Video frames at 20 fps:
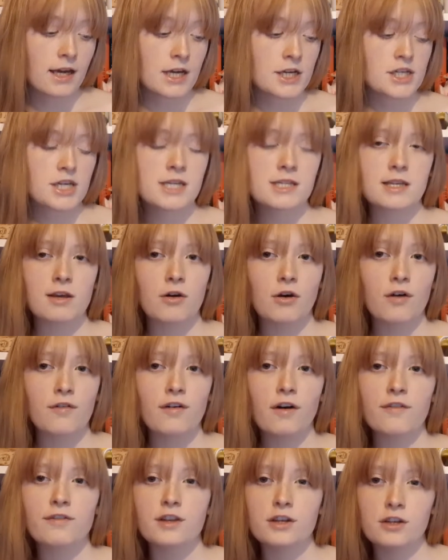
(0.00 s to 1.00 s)
She is the
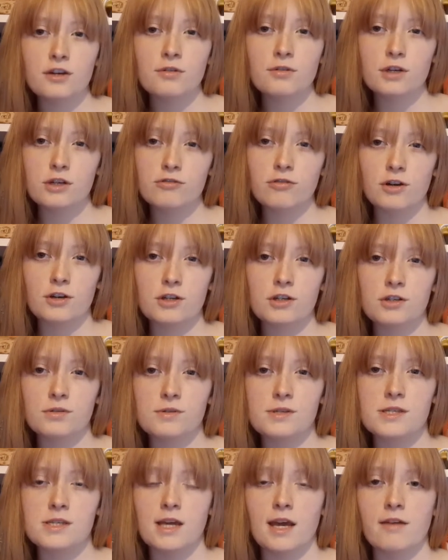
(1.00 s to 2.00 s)
author of the Lunar
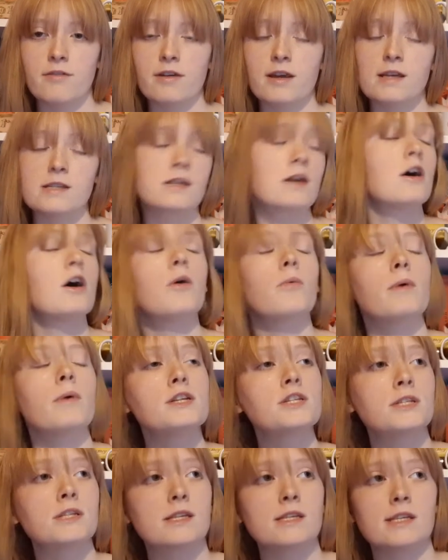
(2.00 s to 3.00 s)
Chronicles series,
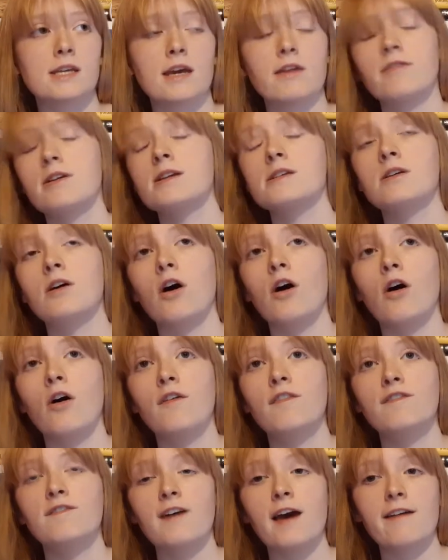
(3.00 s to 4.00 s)
which is a series
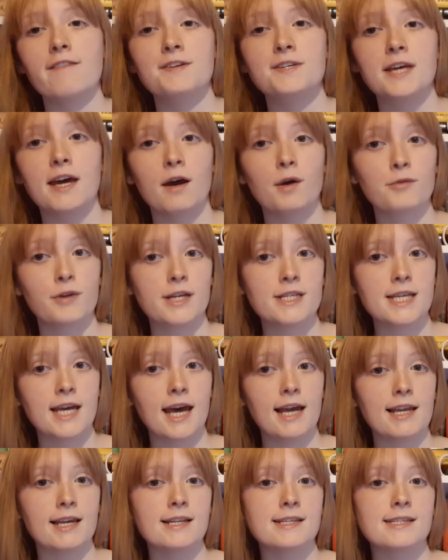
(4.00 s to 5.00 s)
of fairy tale
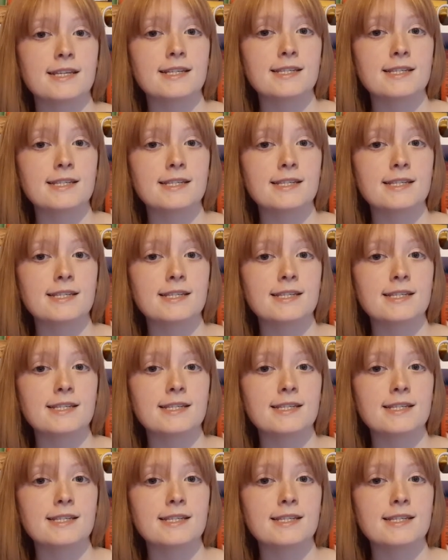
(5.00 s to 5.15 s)
retellings.